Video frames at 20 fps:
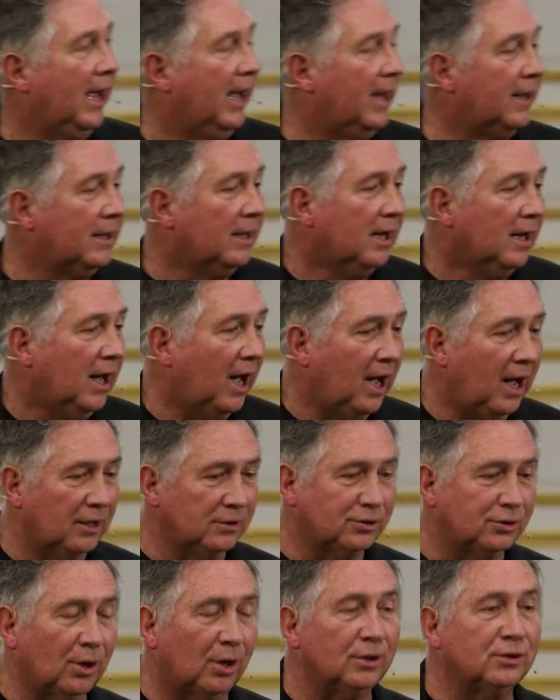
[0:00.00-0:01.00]
And I'll
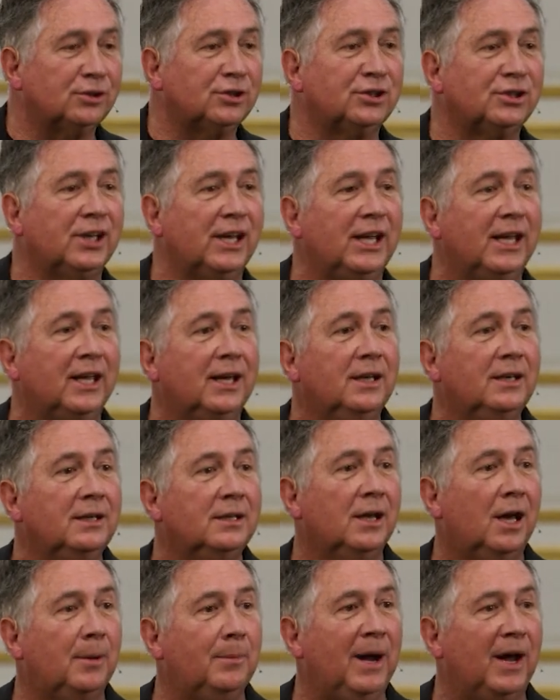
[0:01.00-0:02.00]
start singing
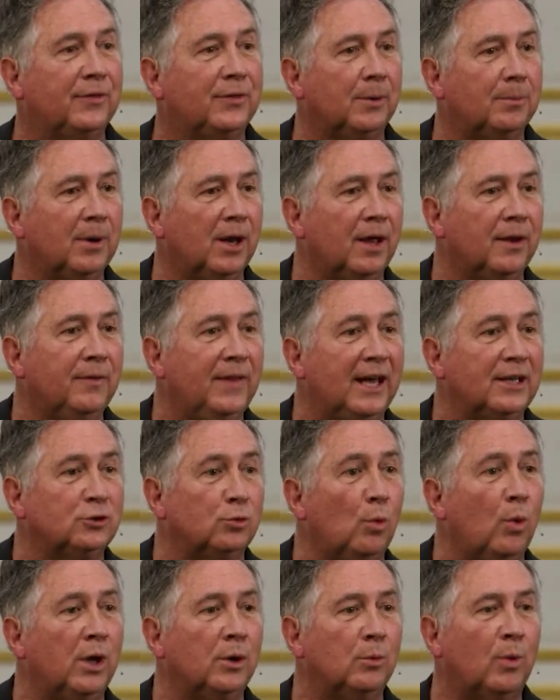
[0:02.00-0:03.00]
about the blood. That's
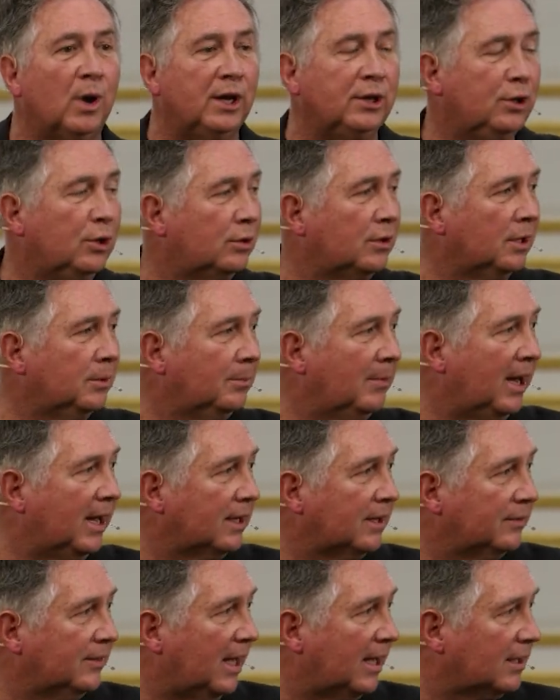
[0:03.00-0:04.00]
one way you can make
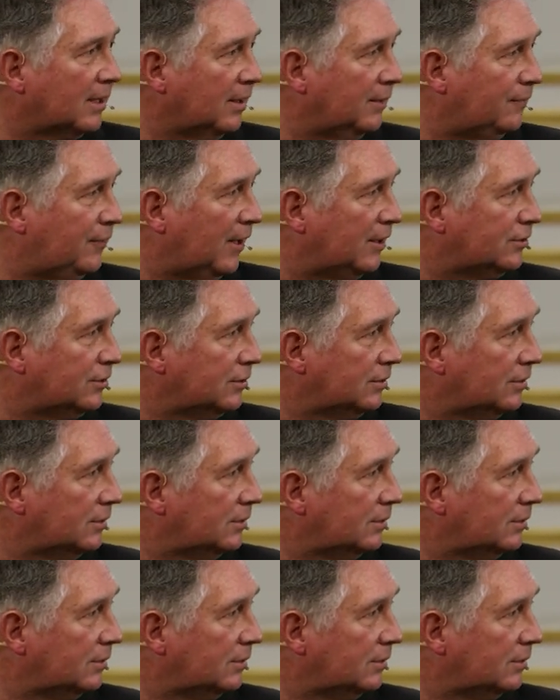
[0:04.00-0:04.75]
that confession.